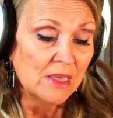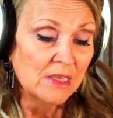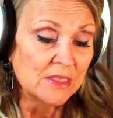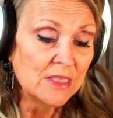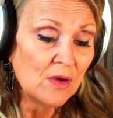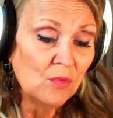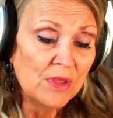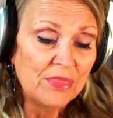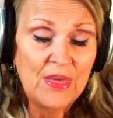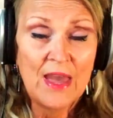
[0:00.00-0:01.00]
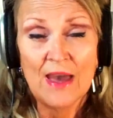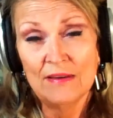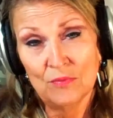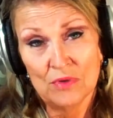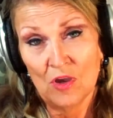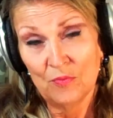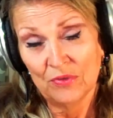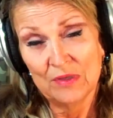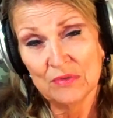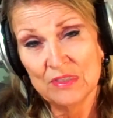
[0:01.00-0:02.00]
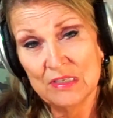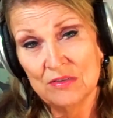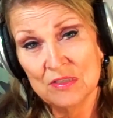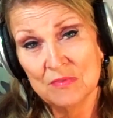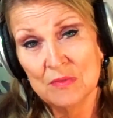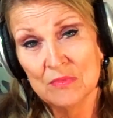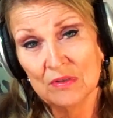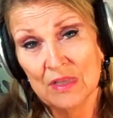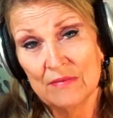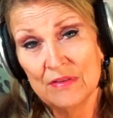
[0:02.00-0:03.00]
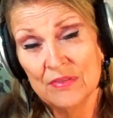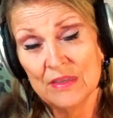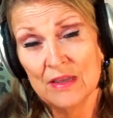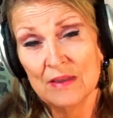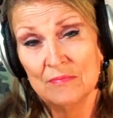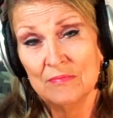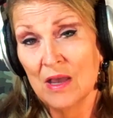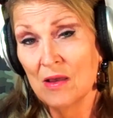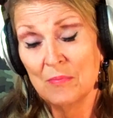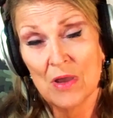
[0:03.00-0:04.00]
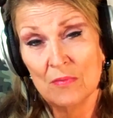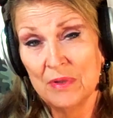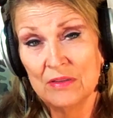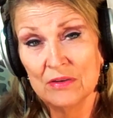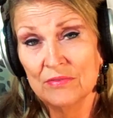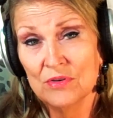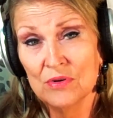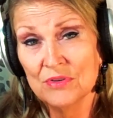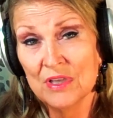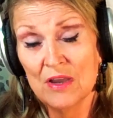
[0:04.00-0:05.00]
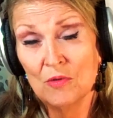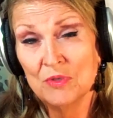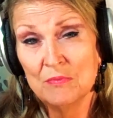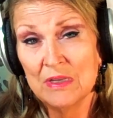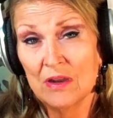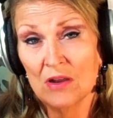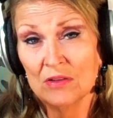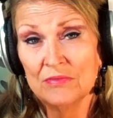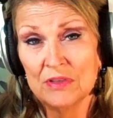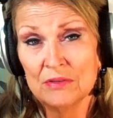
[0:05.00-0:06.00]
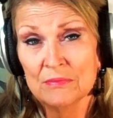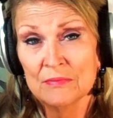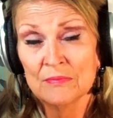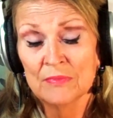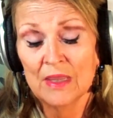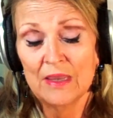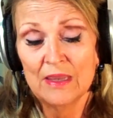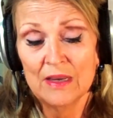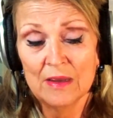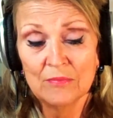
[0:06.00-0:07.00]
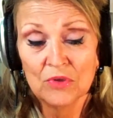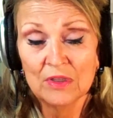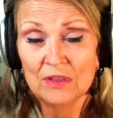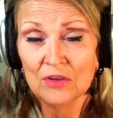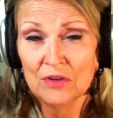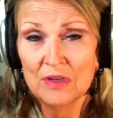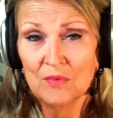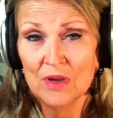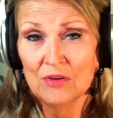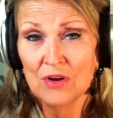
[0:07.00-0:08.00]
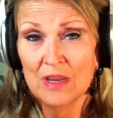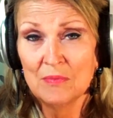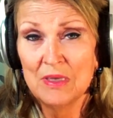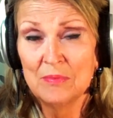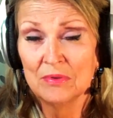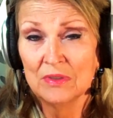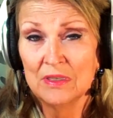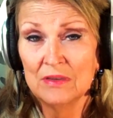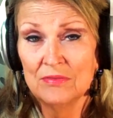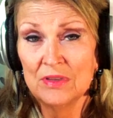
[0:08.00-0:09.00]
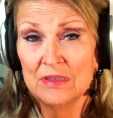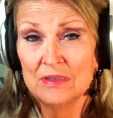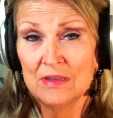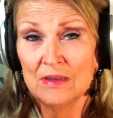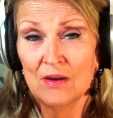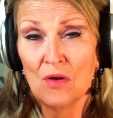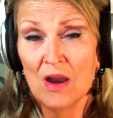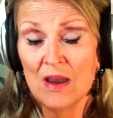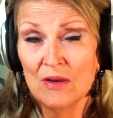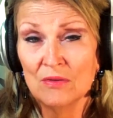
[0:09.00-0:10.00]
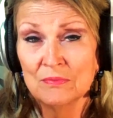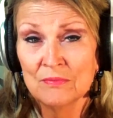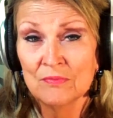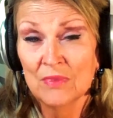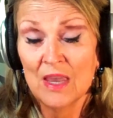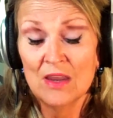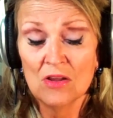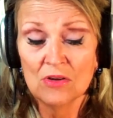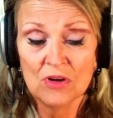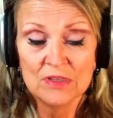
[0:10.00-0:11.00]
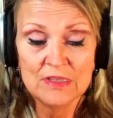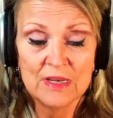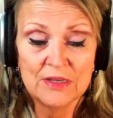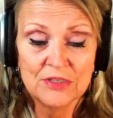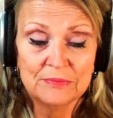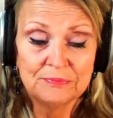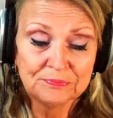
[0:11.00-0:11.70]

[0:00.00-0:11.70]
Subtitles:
So with that, hopefully we'll see you September 11th, and I'll be there, of course. I hope to meet all of you, and I'm really learning what great people live in Ohio and all across the nation.